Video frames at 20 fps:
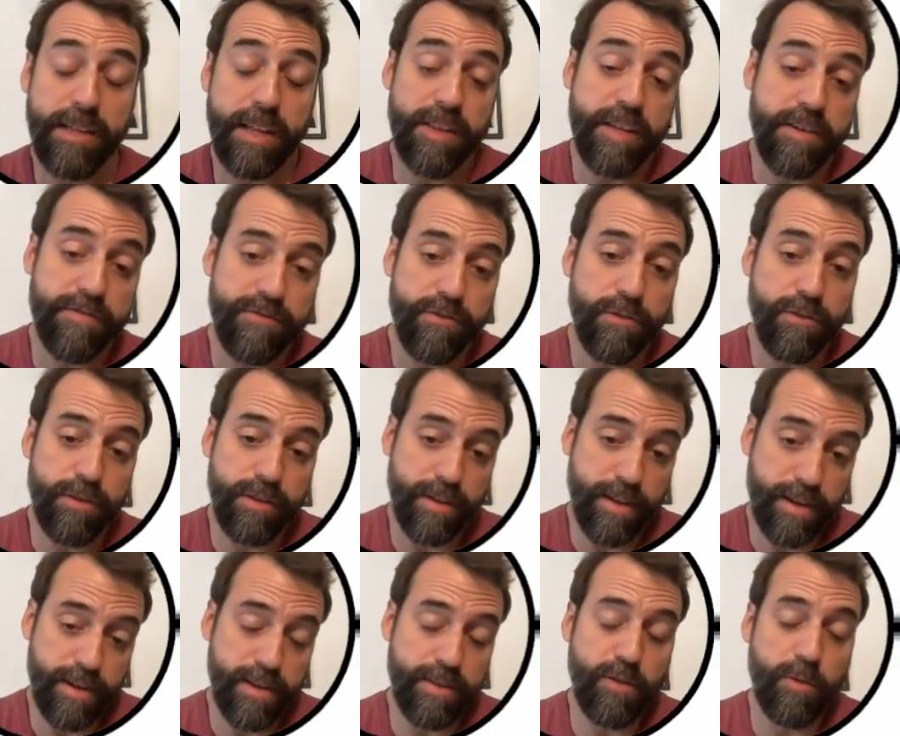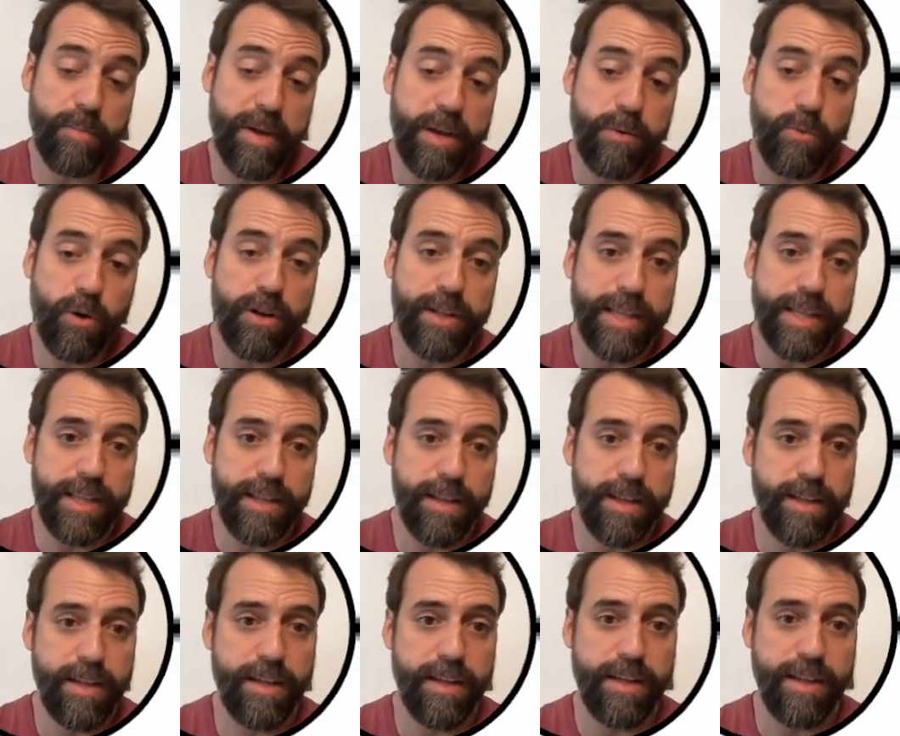and therefore the domain wall
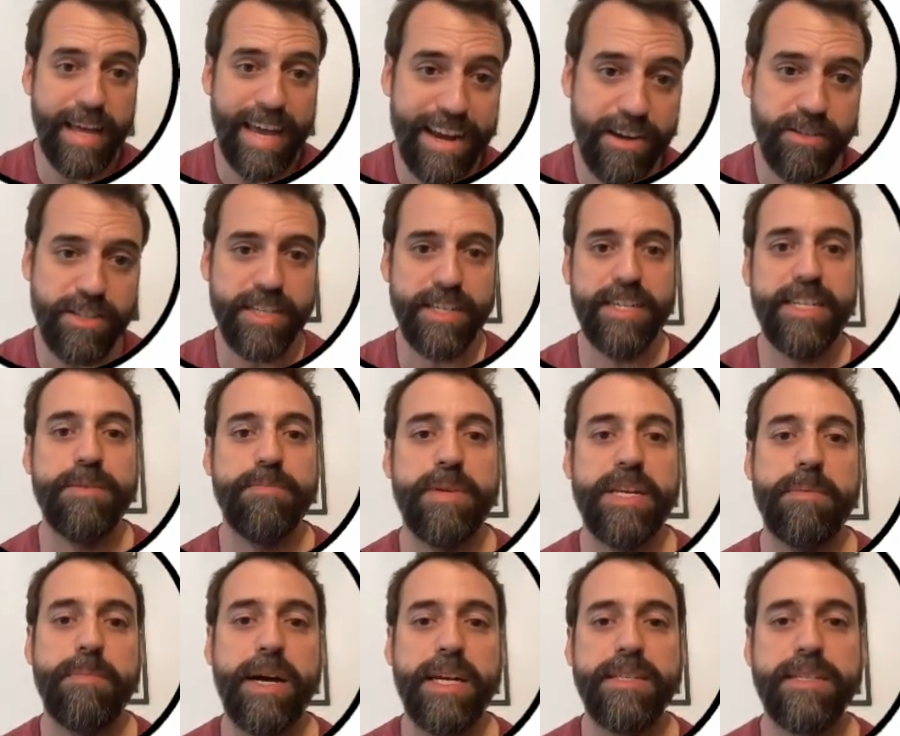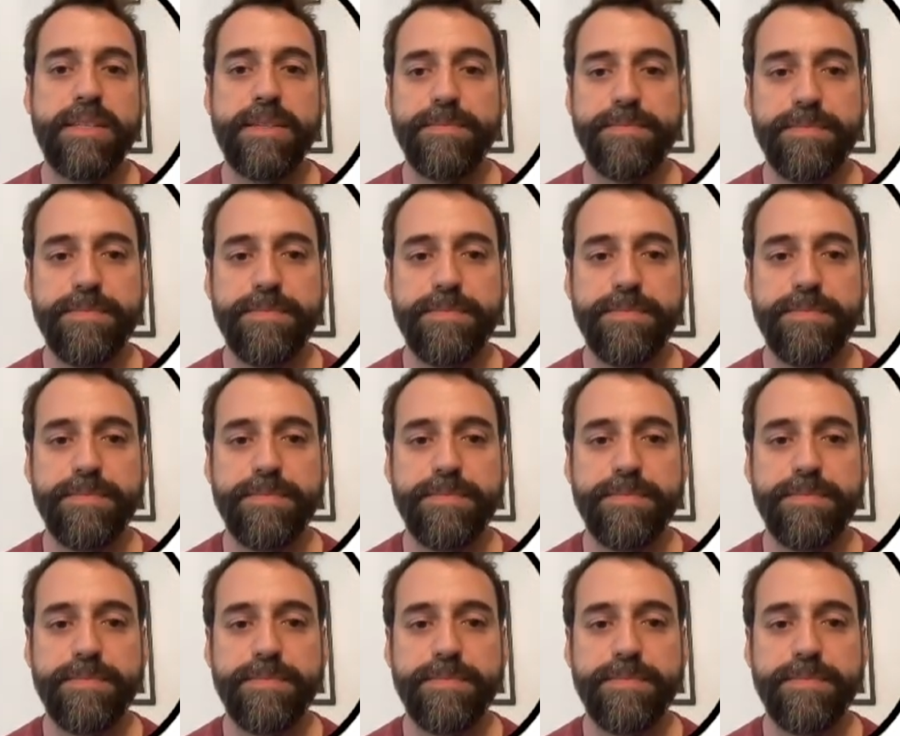energy is minimized.